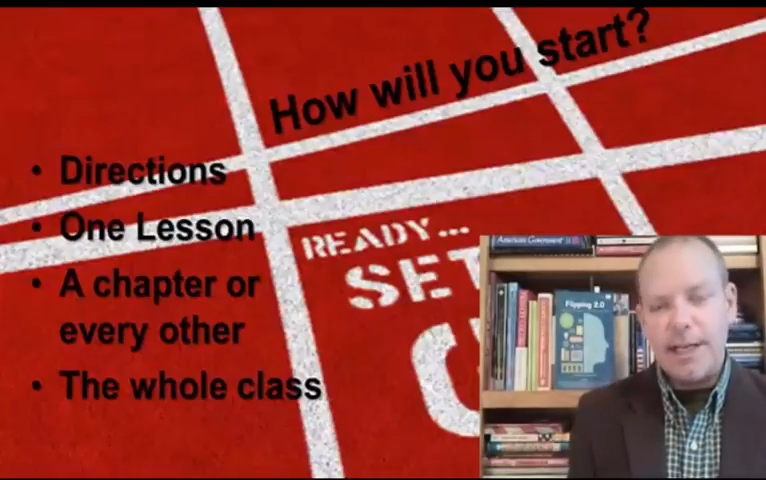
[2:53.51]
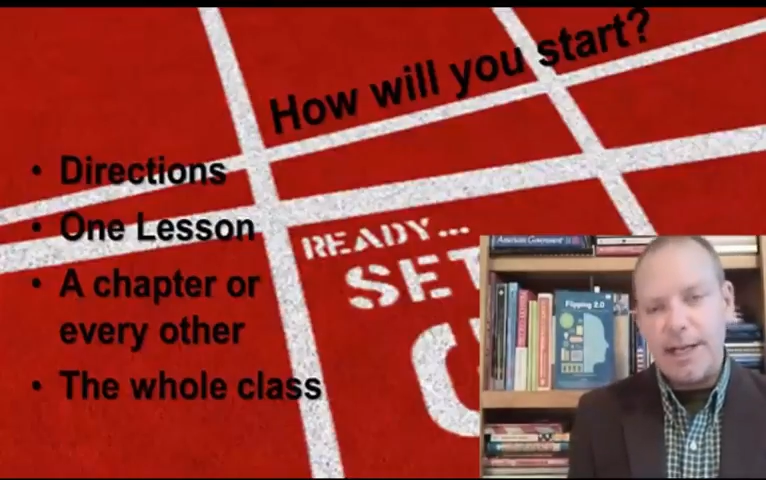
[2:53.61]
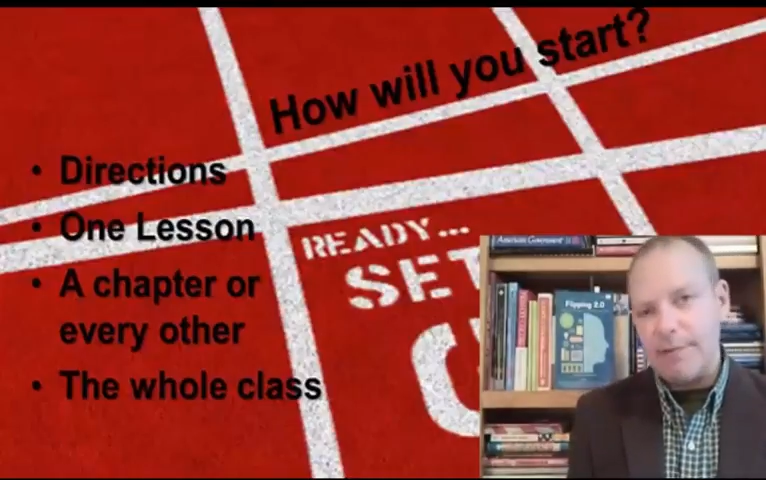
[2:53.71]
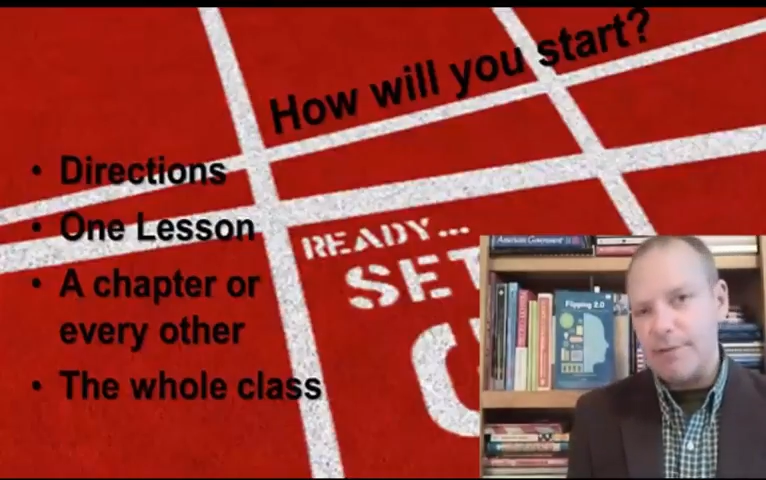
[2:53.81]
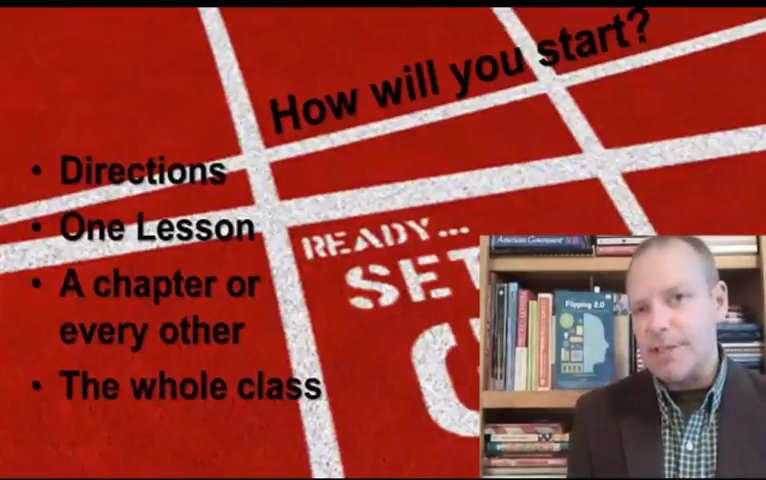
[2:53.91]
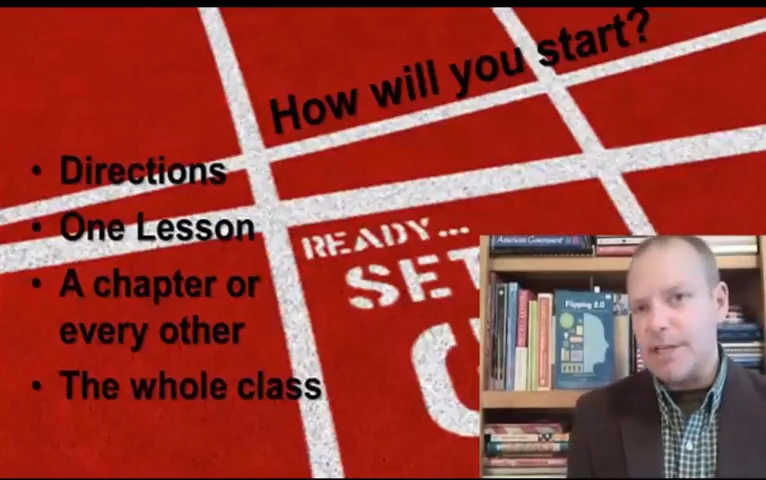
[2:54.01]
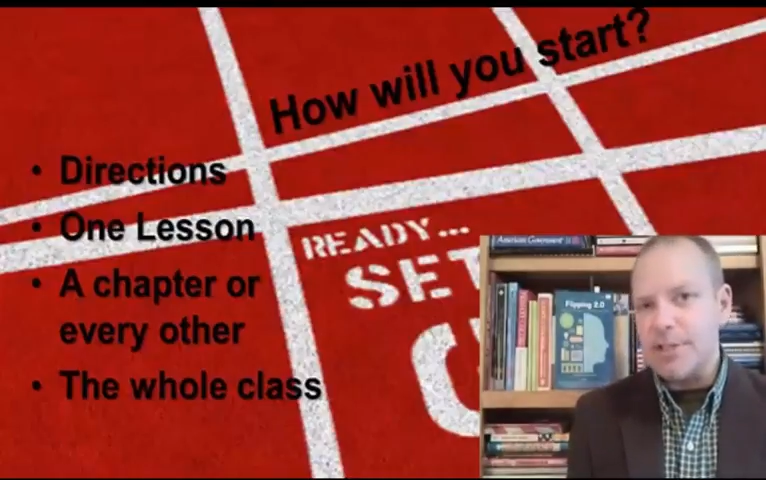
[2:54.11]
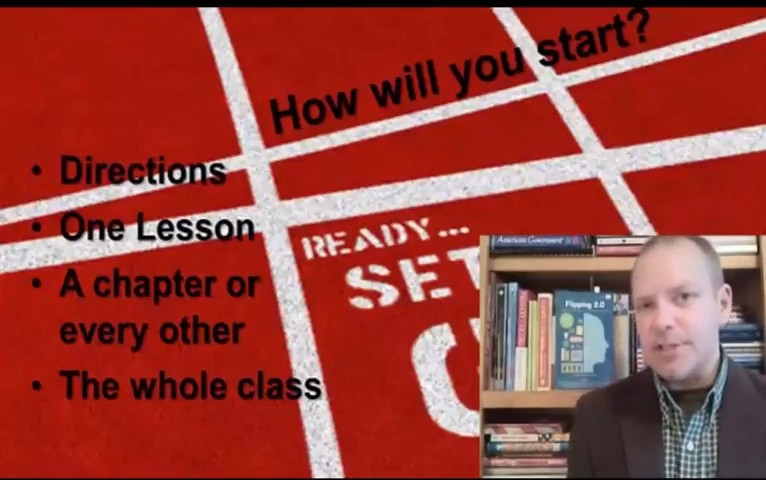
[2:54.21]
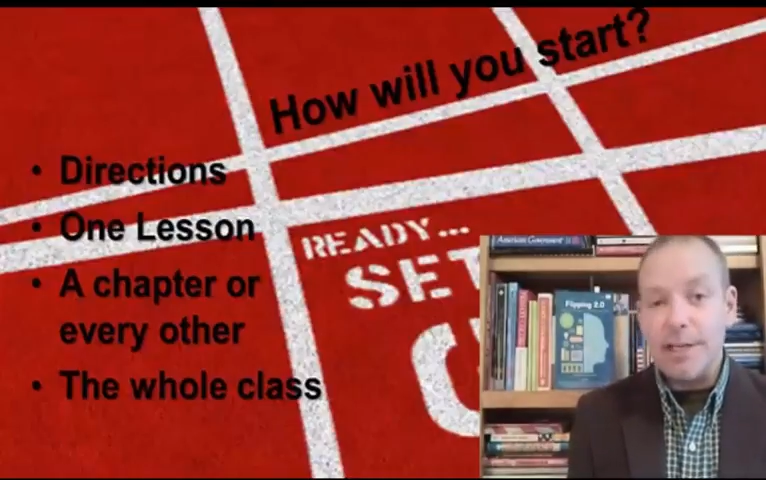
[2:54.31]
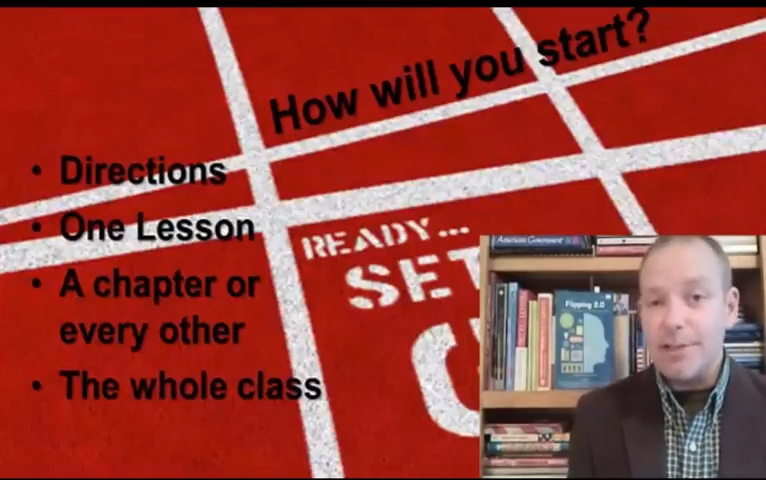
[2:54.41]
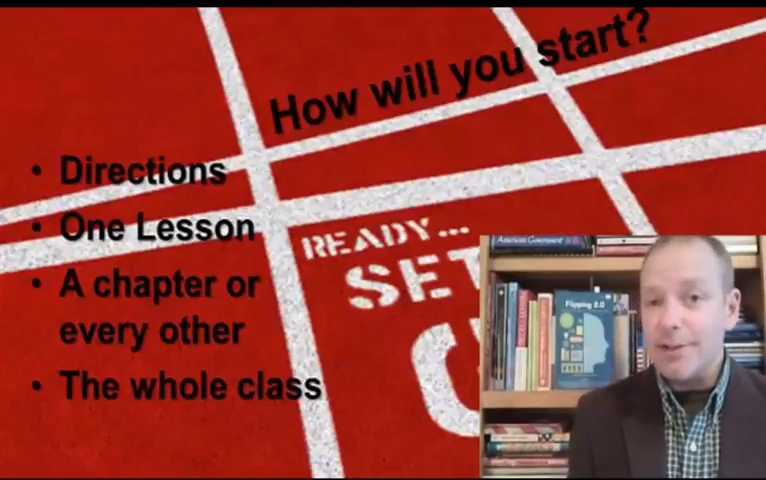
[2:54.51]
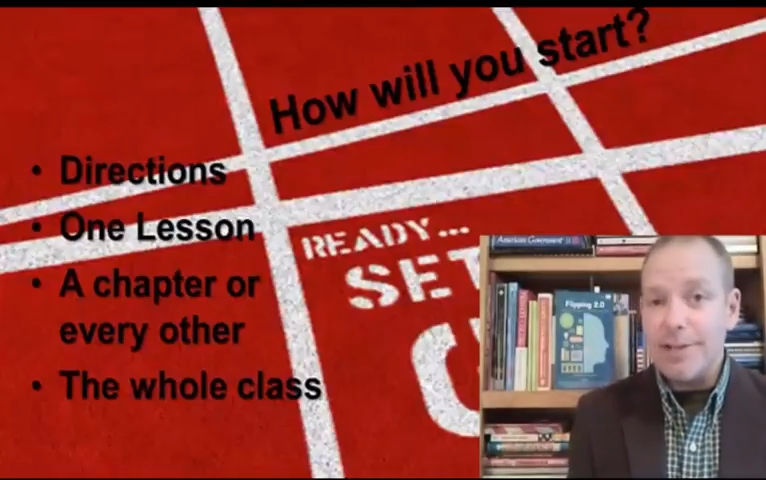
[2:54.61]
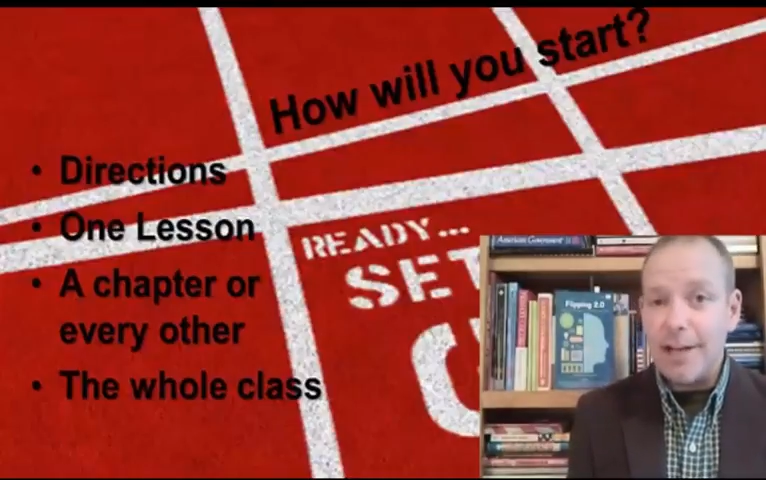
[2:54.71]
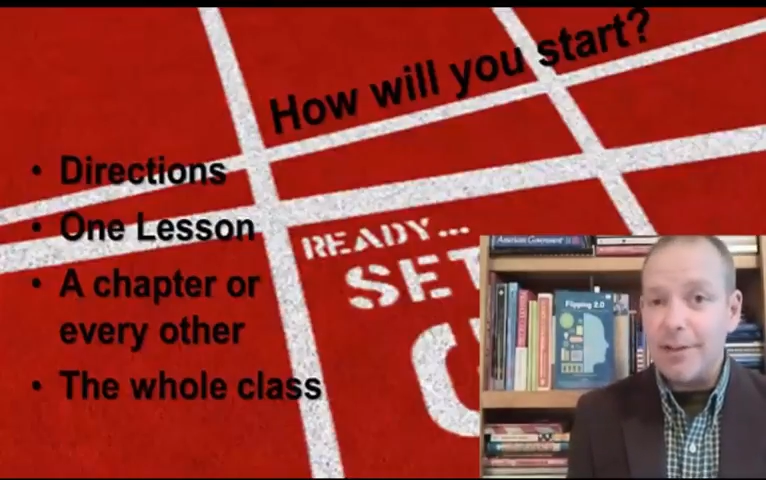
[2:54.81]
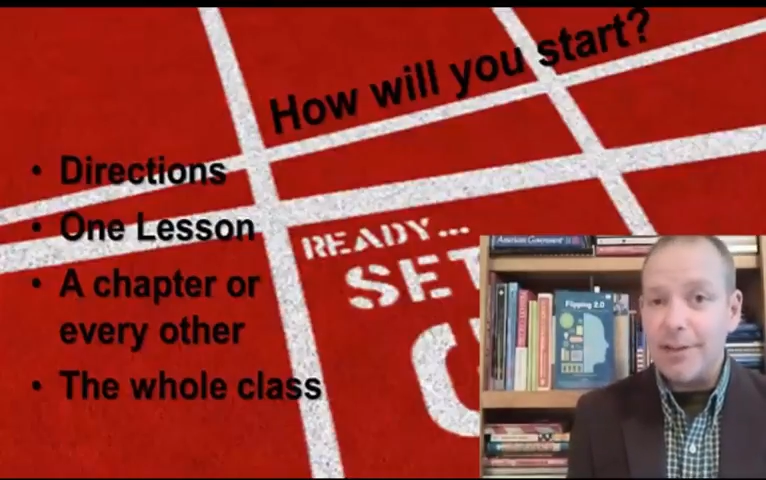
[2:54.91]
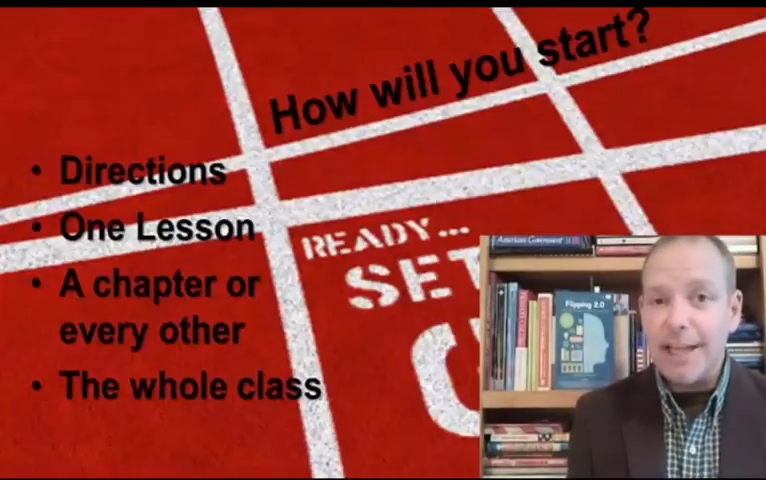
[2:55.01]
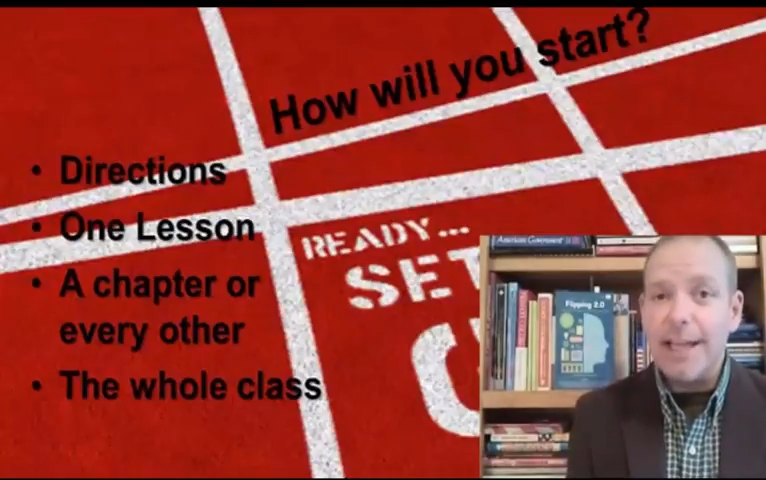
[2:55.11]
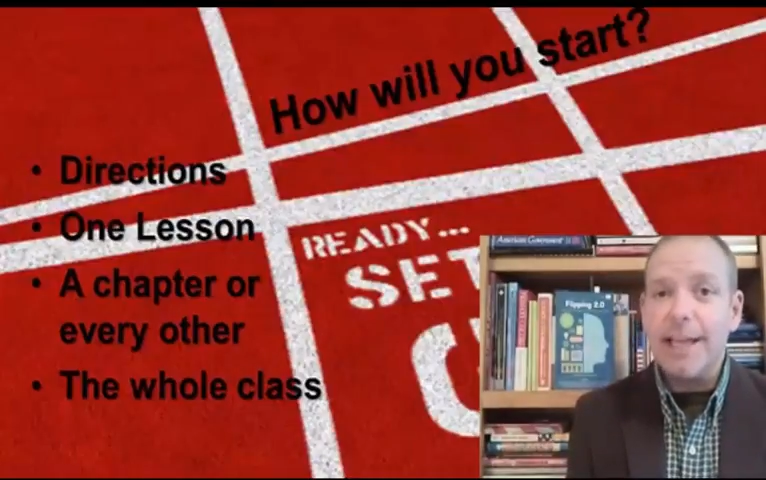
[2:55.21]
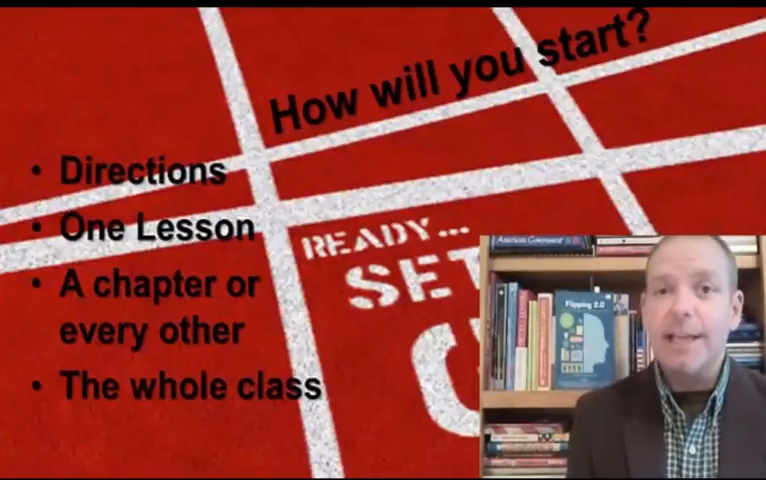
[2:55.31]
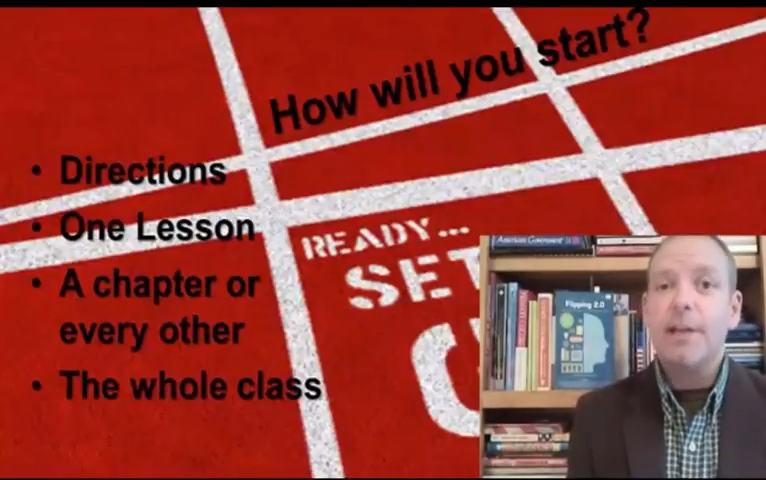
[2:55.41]
conversation, and it turned out
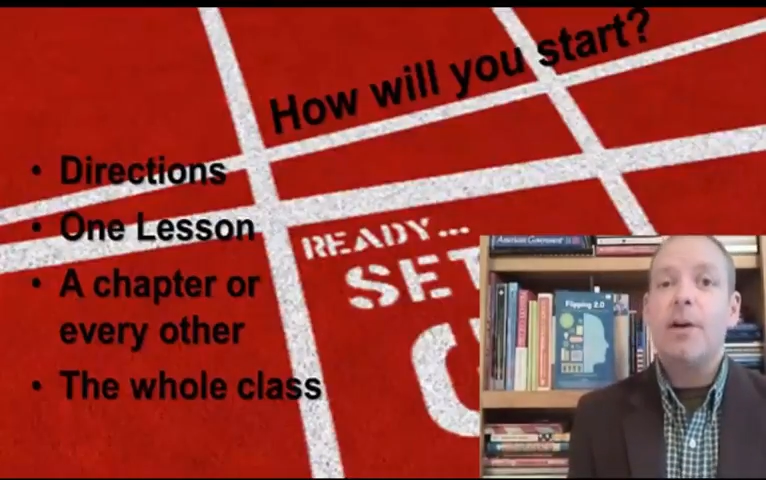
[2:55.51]
they